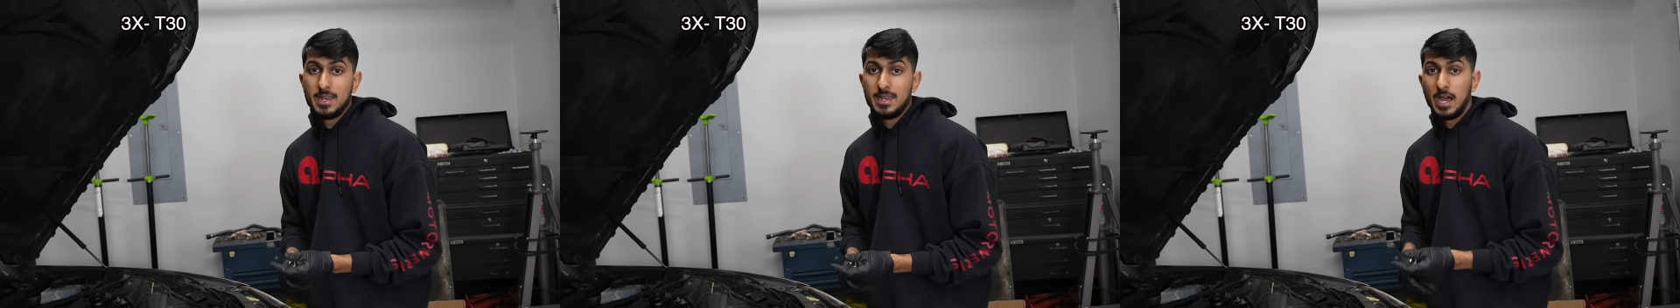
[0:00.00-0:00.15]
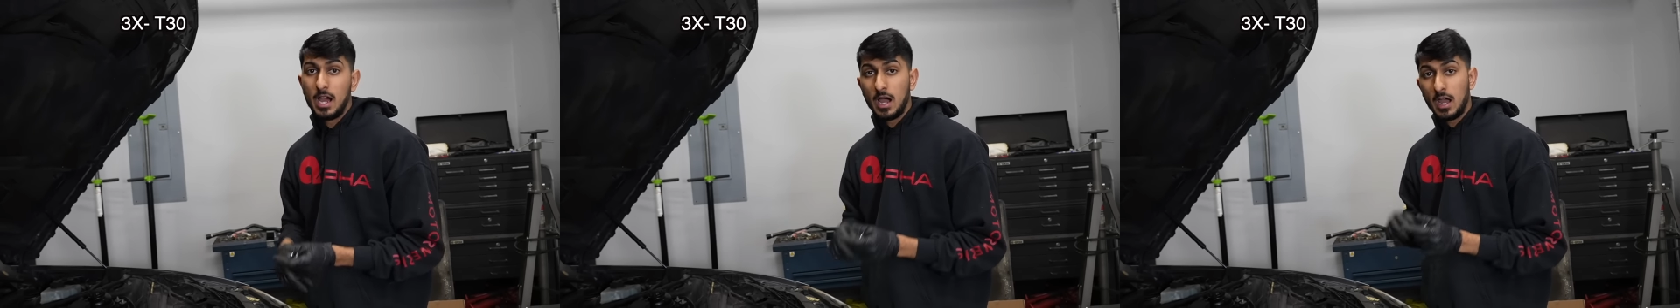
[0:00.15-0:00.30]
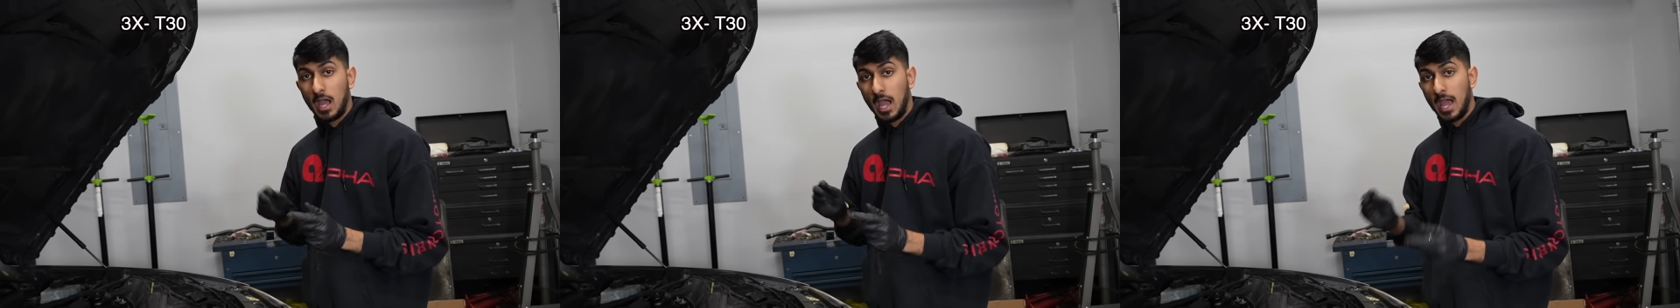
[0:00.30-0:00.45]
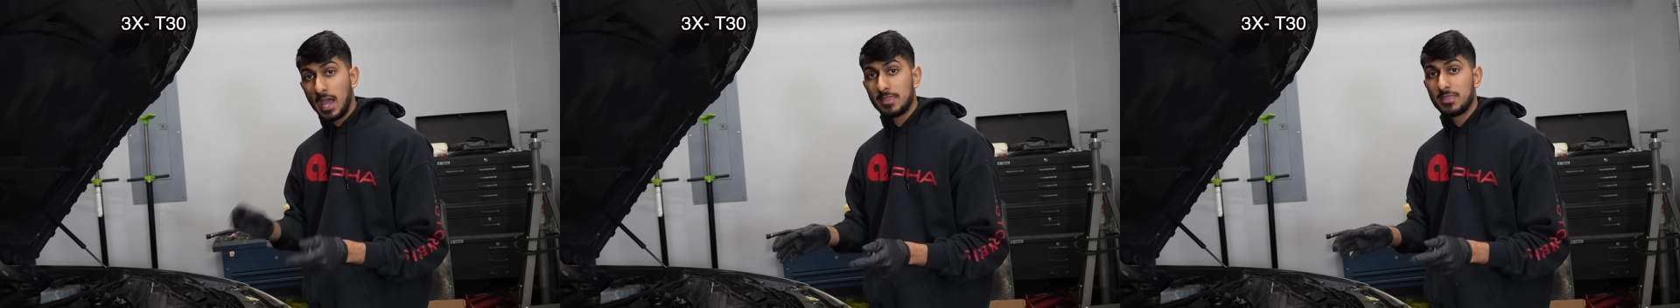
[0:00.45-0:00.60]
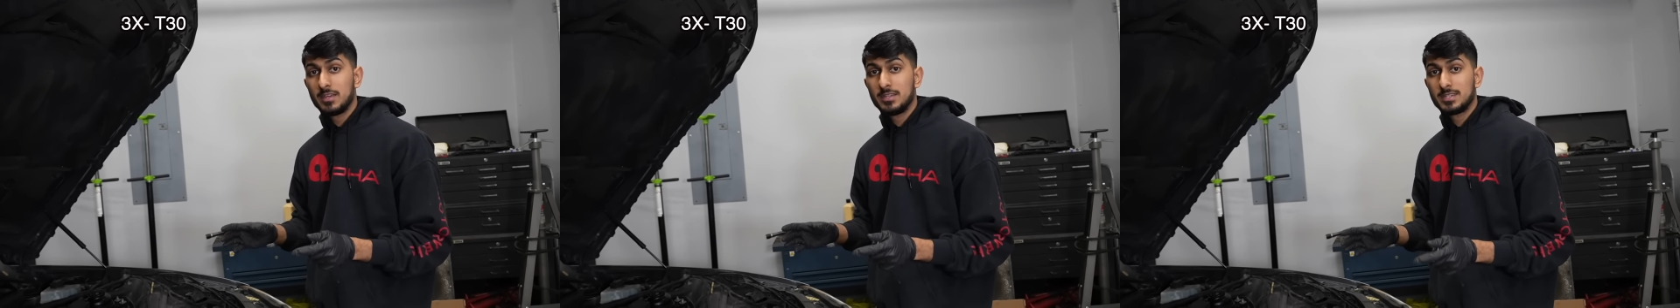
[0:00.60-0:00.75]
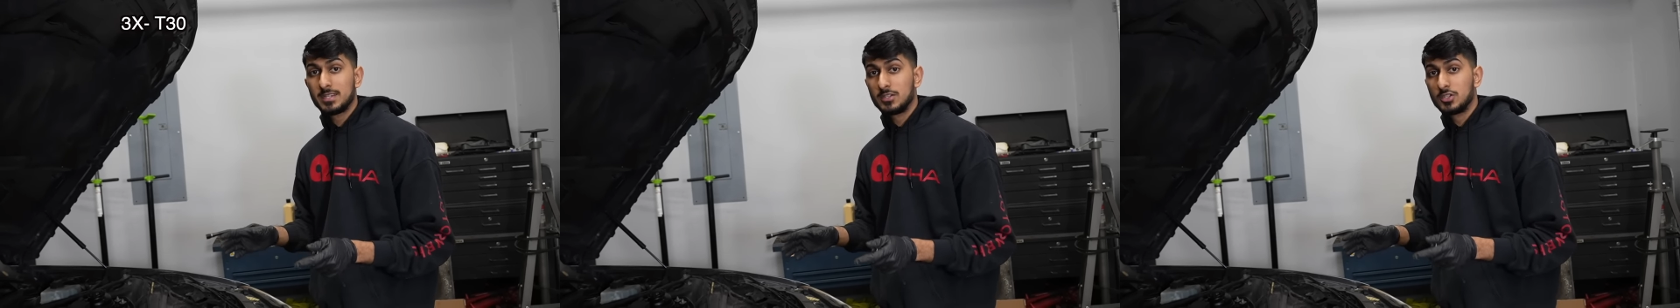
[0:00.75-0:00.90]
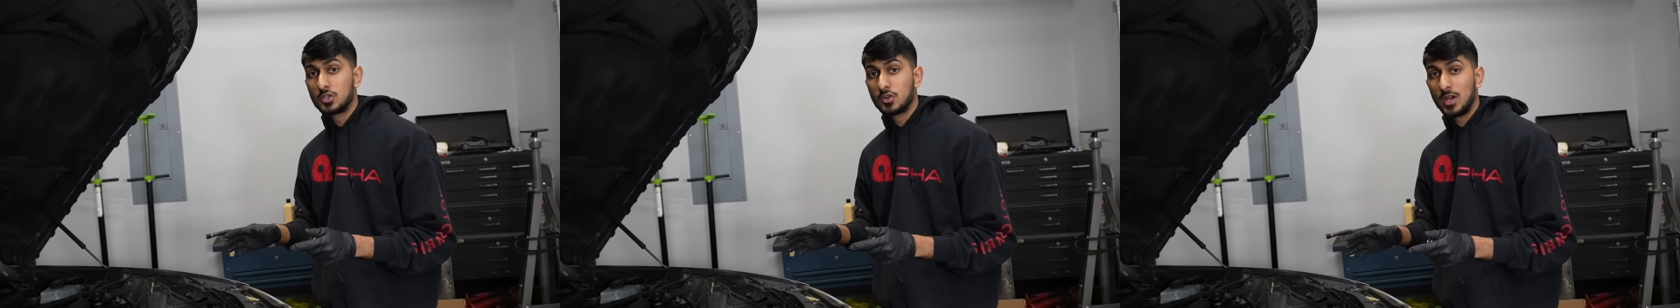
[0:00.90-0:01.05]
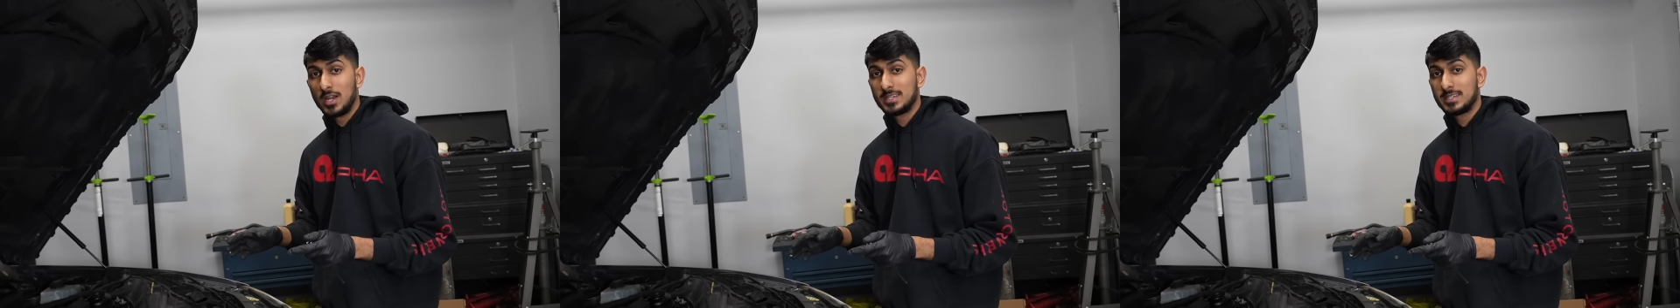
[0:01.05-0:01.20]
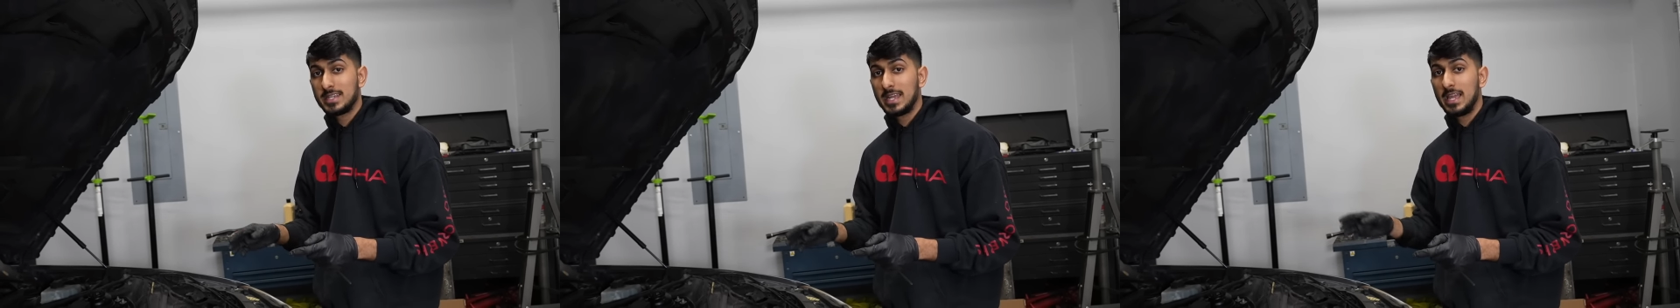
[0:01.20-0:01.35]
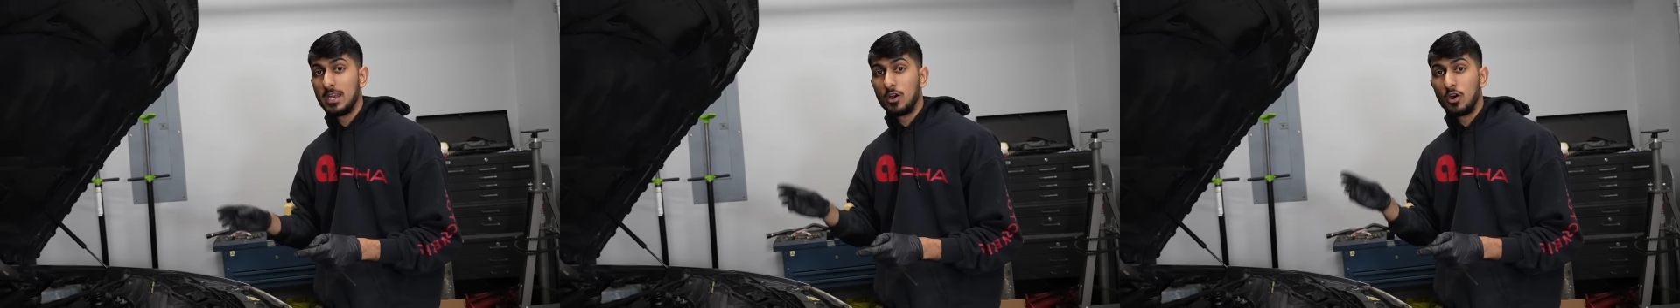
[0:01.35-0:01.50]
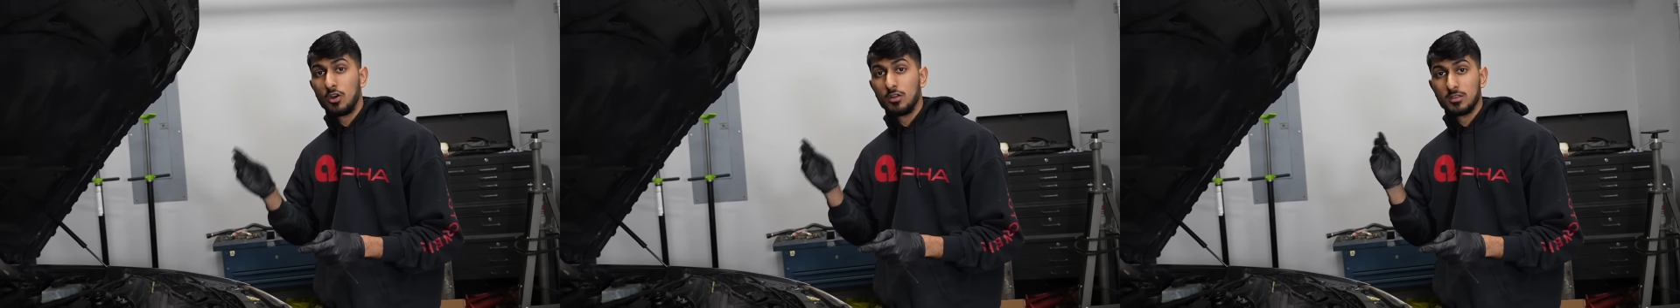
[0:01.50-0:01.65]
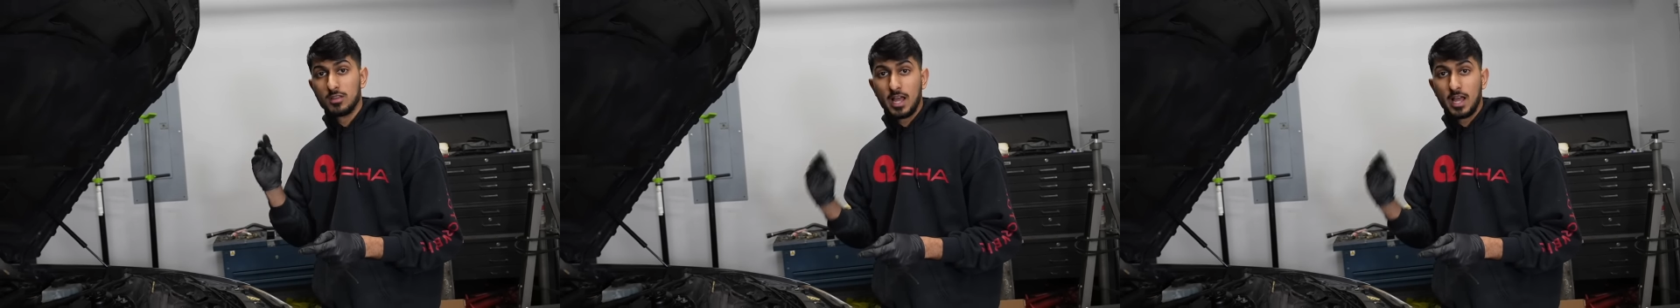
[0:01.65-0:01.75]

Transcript: Now I had this addressed in our